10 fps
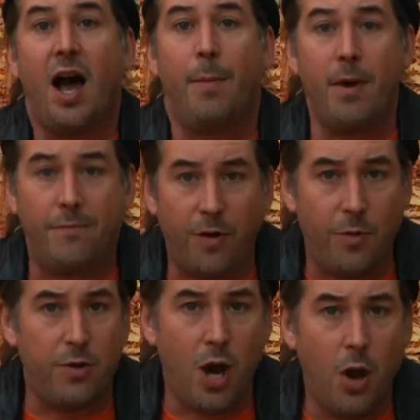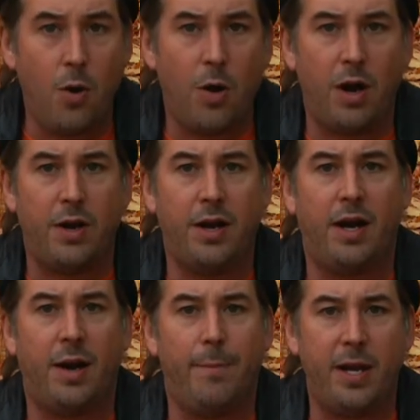I'm going to vote no
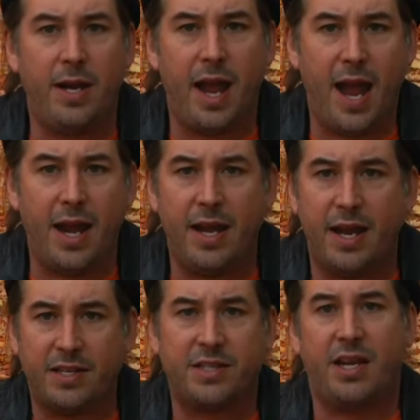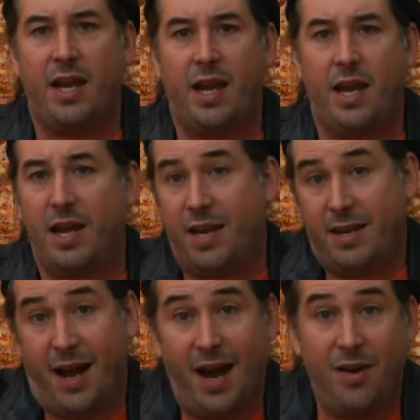on being annexed.
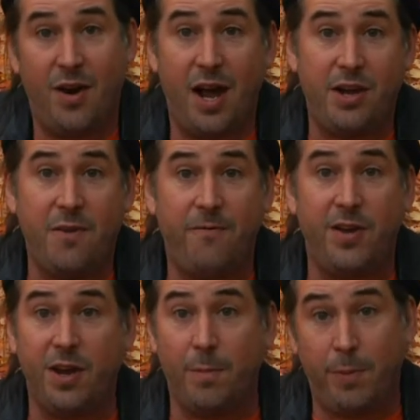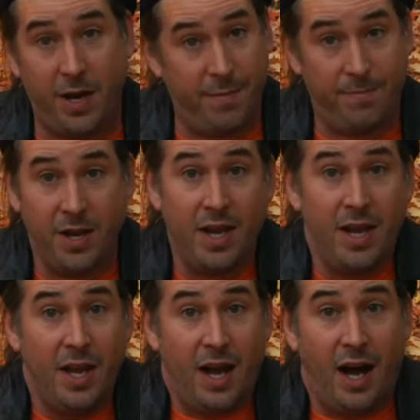And I don't know how you feel, but
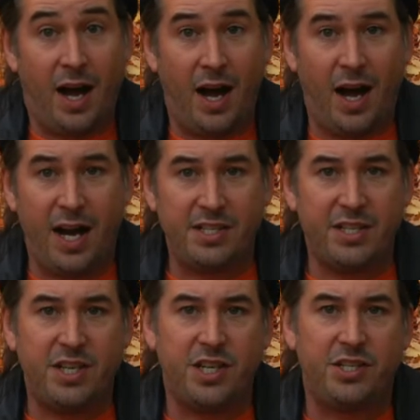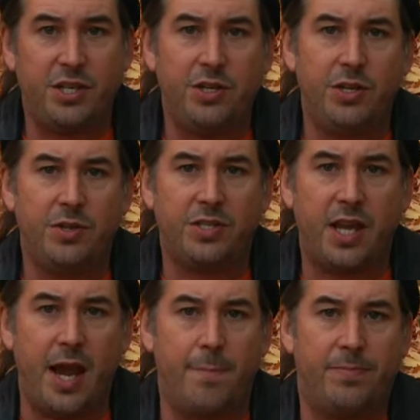I suggest you do the
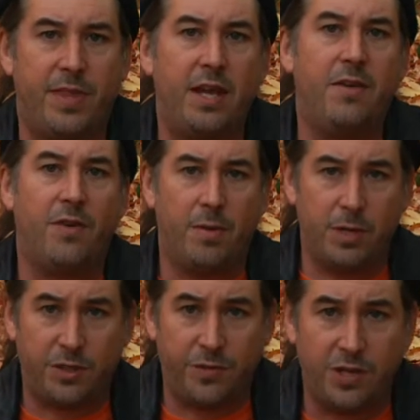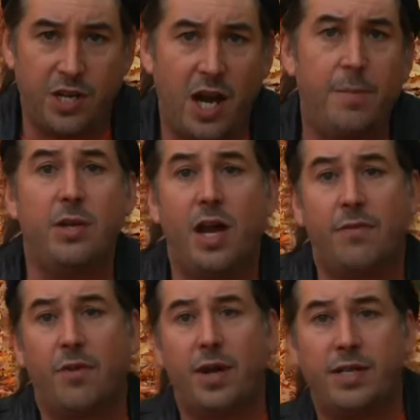same. Thank you very much for your time and you
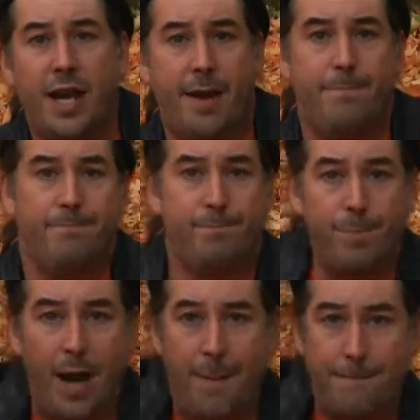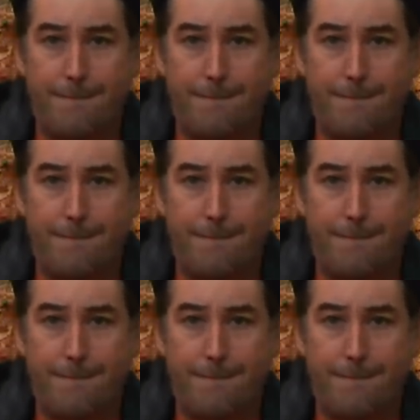have a great day. Bye.